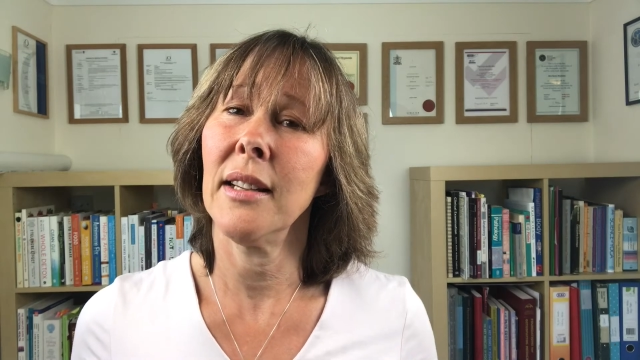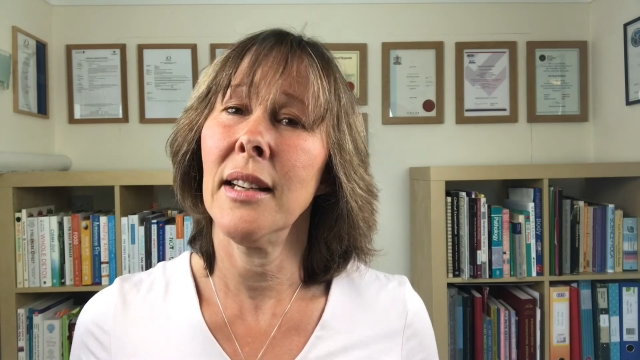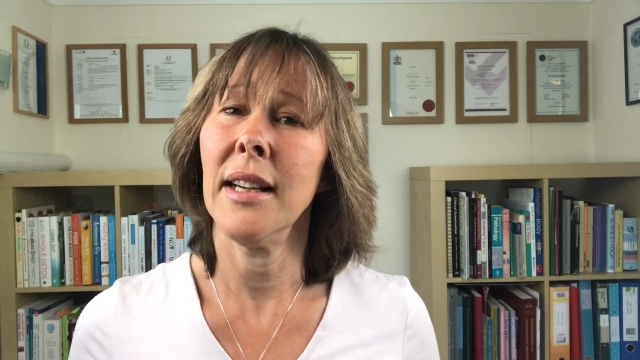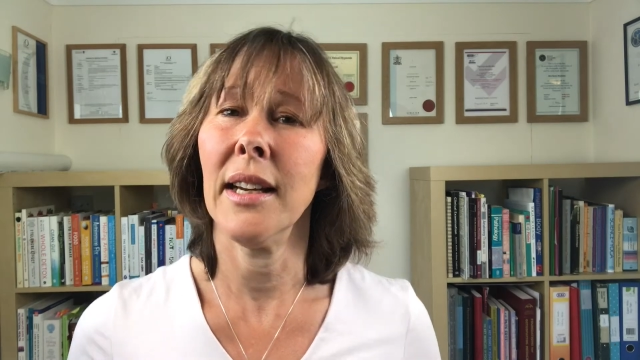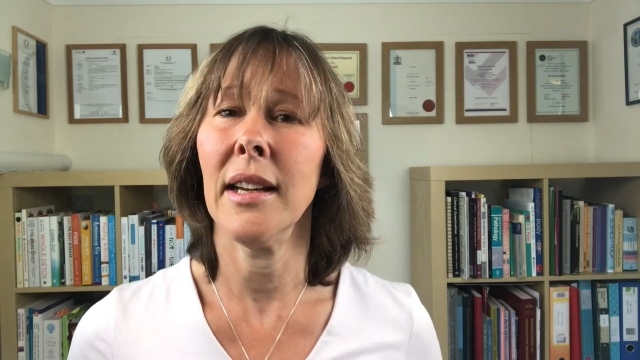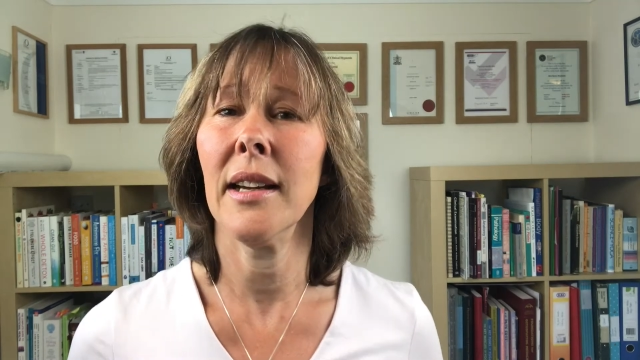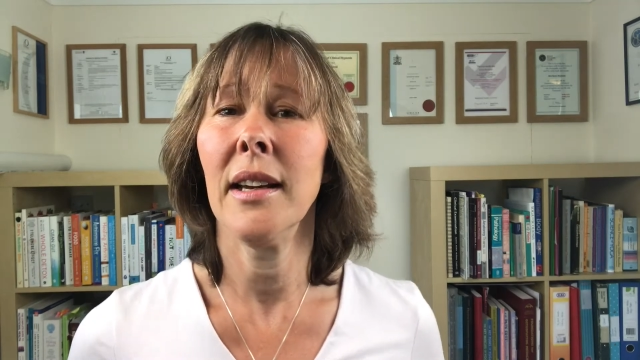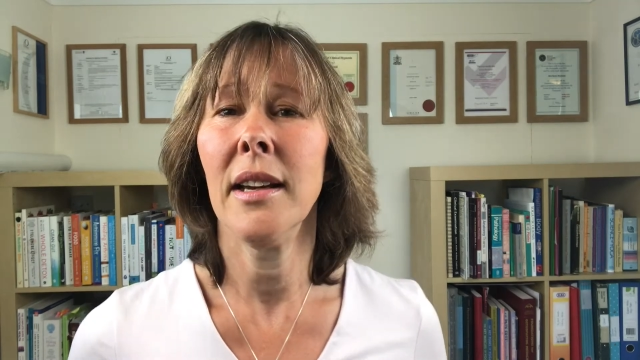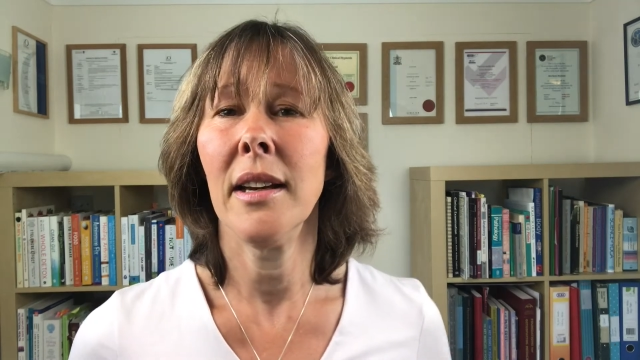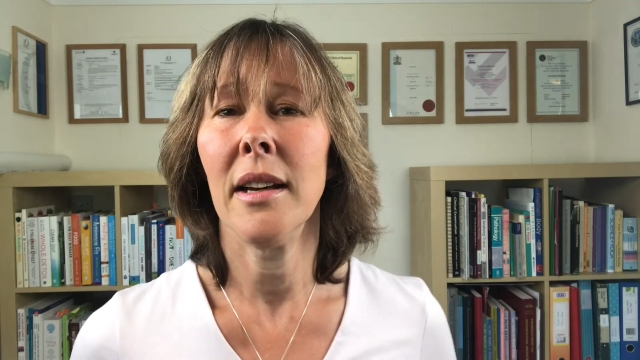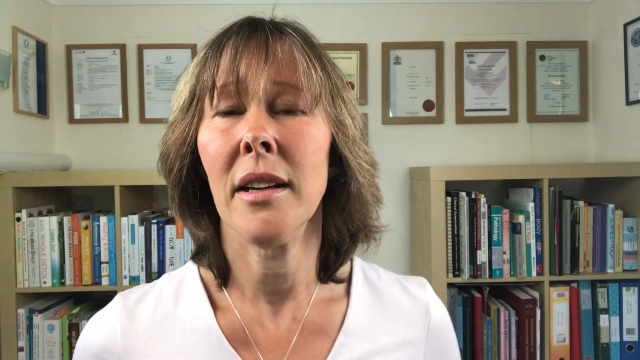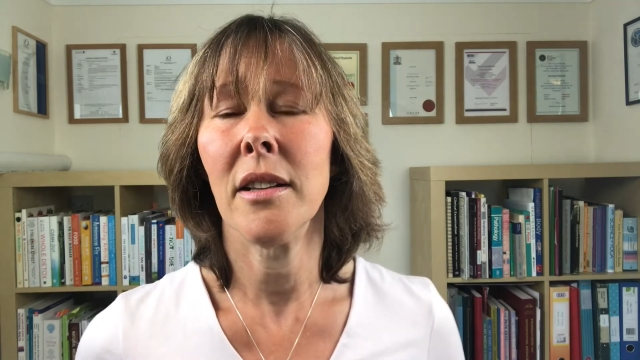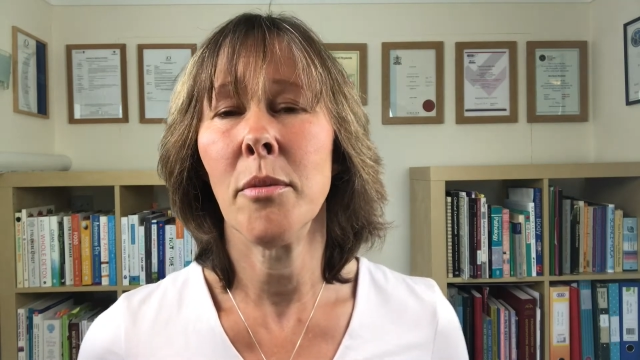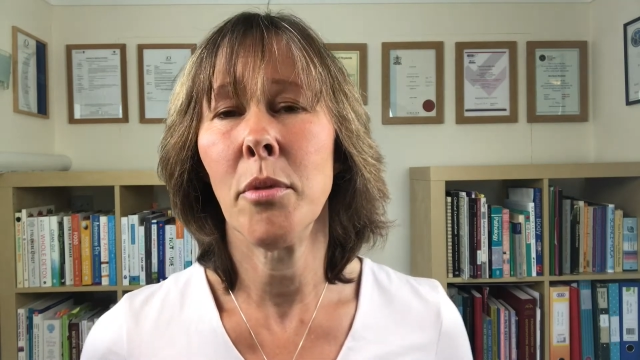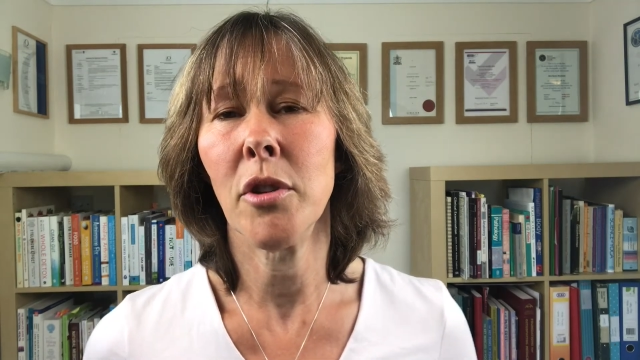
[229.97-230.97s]
link
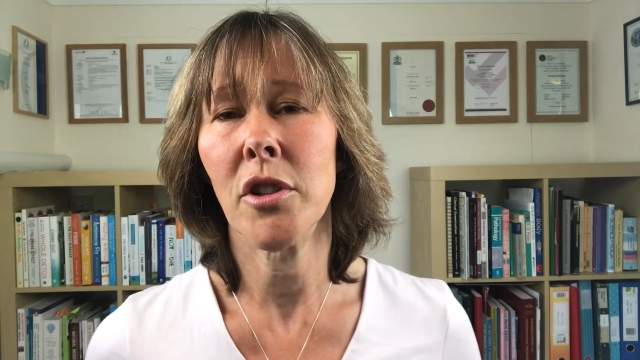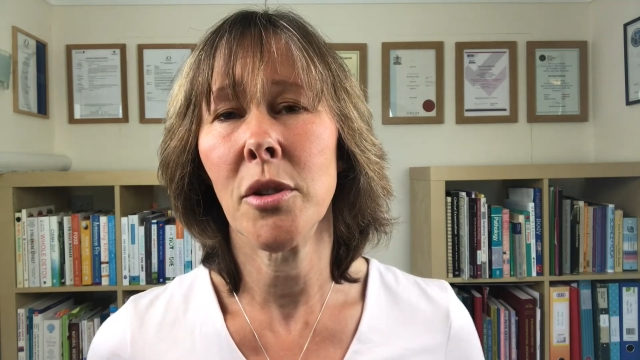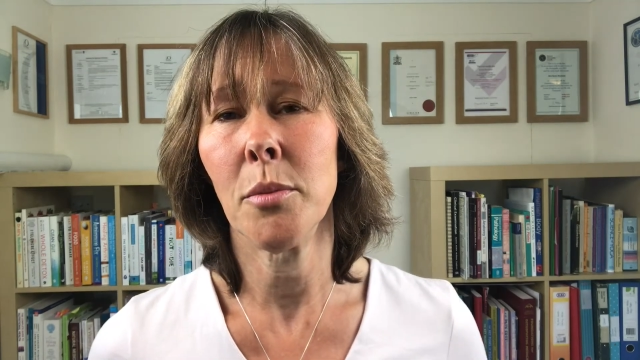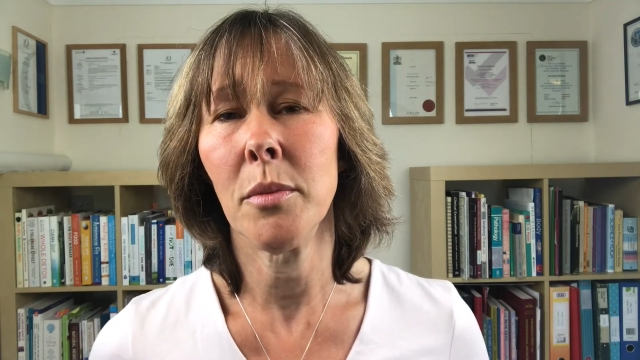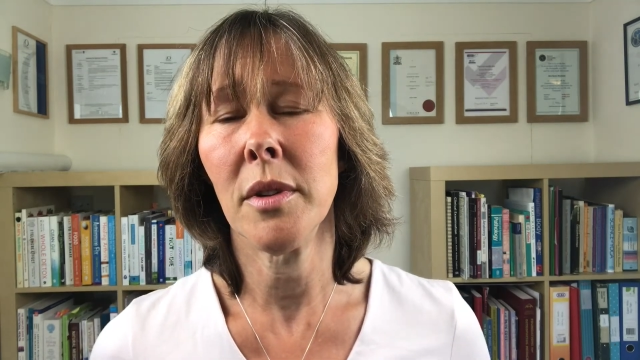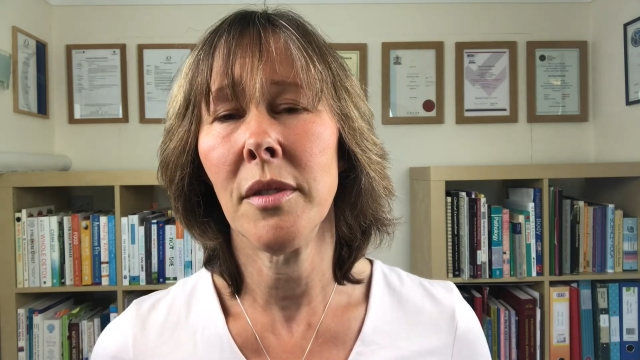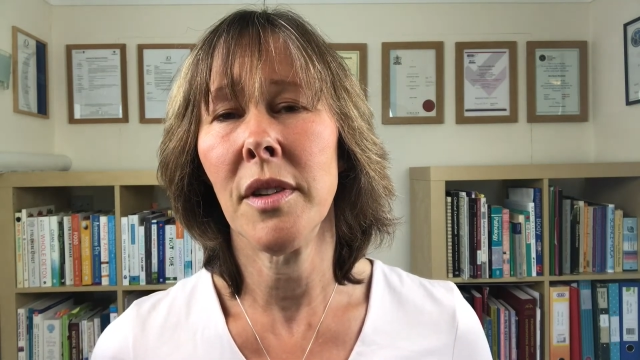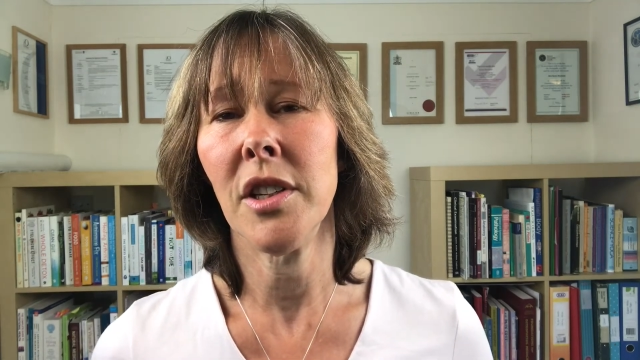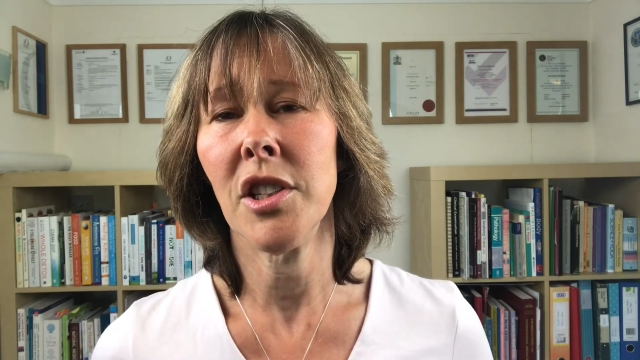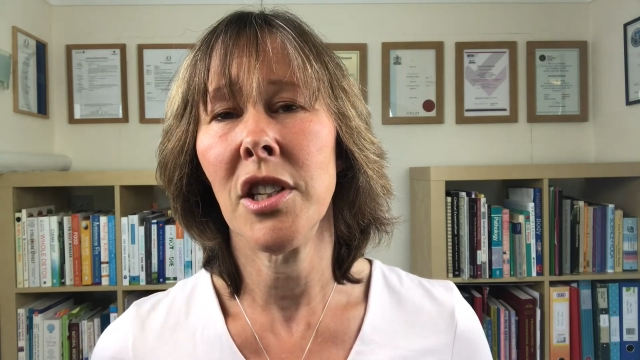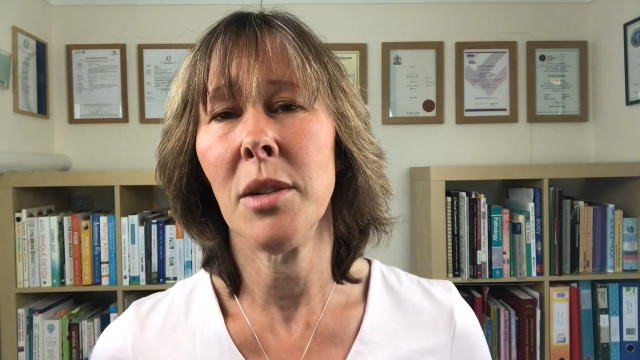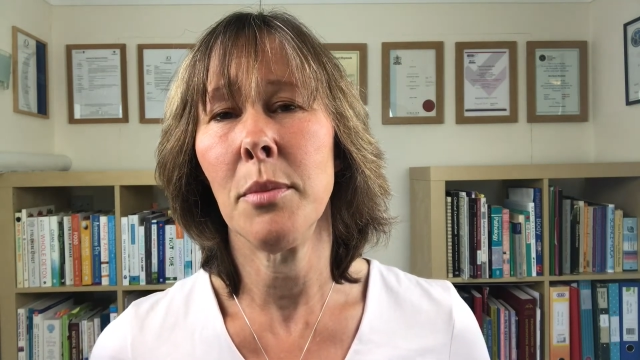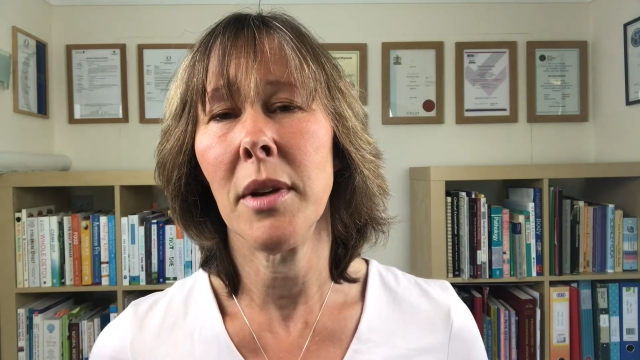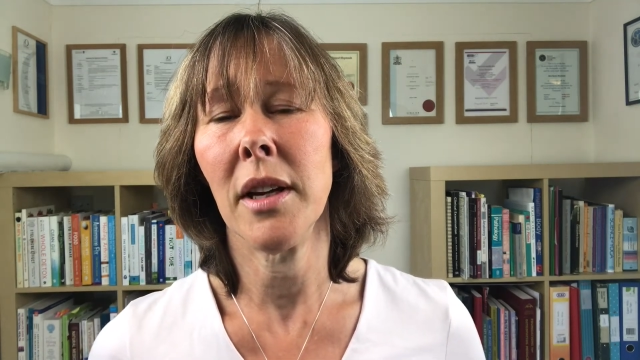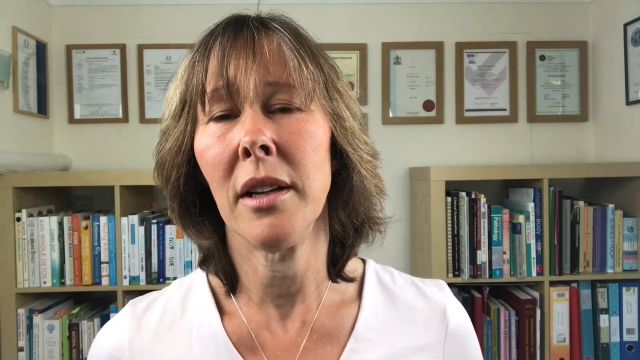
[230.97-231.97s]
at the bottom of each
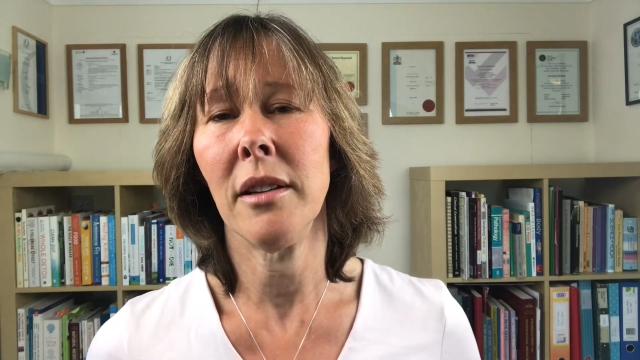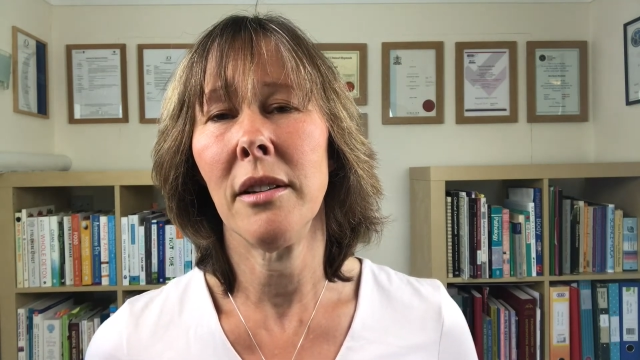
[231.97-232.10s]
email.